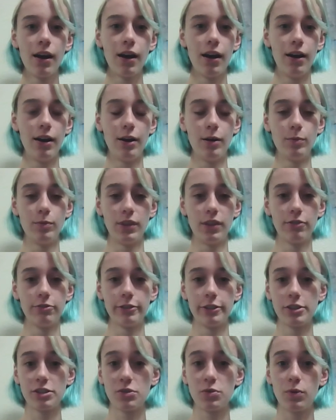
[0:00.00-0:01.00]
The
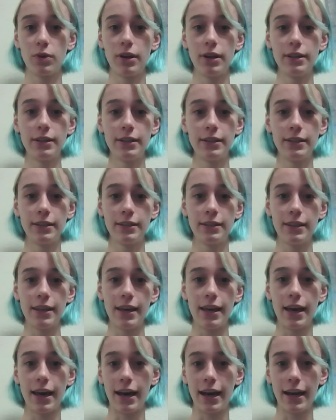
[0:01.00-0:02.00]
first one
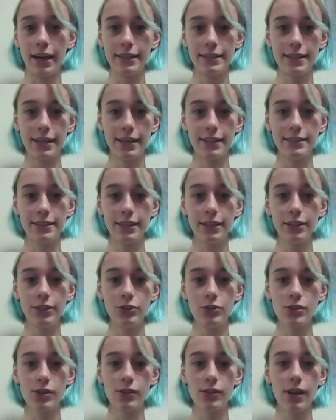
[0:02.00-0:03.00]
that I tend to
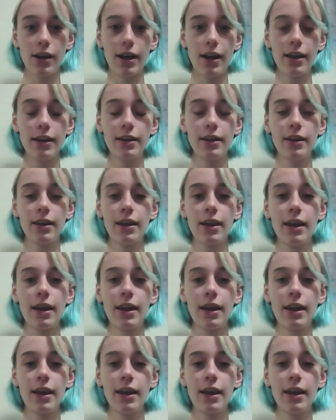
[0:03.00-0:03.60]
use a lot